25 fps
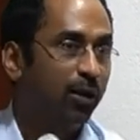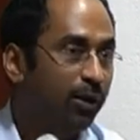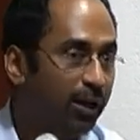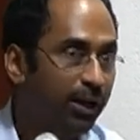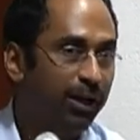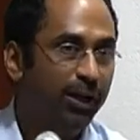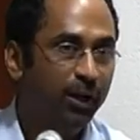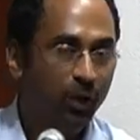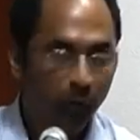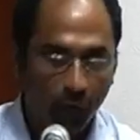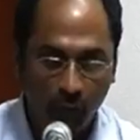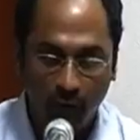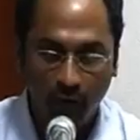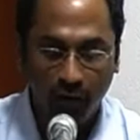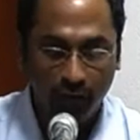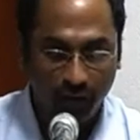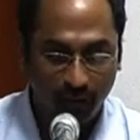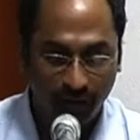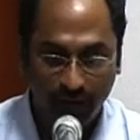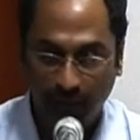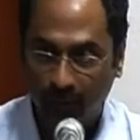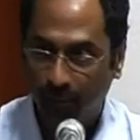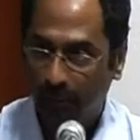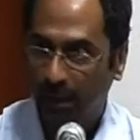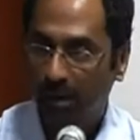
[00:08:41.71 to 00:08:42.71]
They need to work for
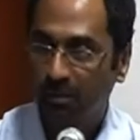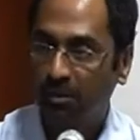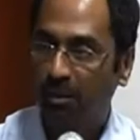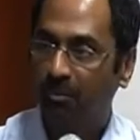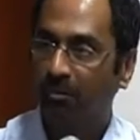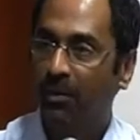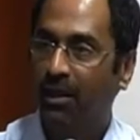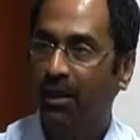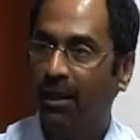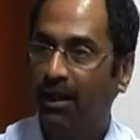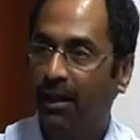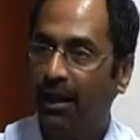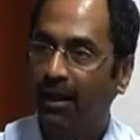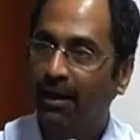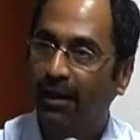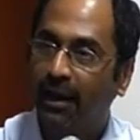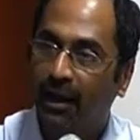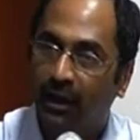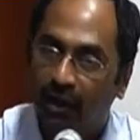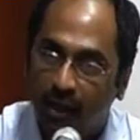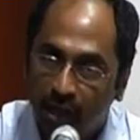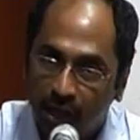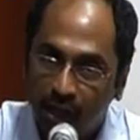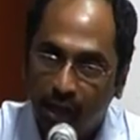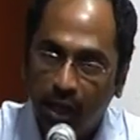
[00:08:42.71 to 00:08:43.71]
the minimum pay they can get.